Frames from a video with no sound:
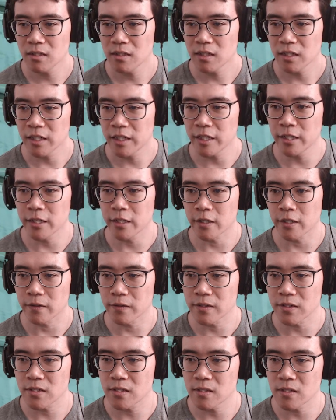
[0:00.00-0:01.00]

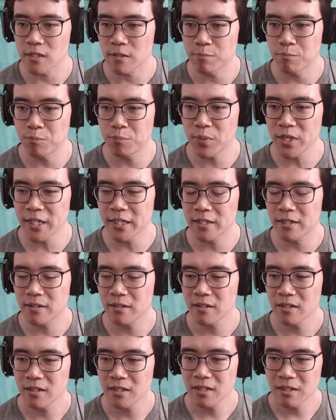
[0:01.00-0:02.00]
here this
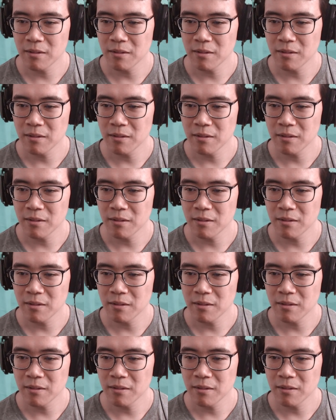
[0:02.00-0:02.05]
big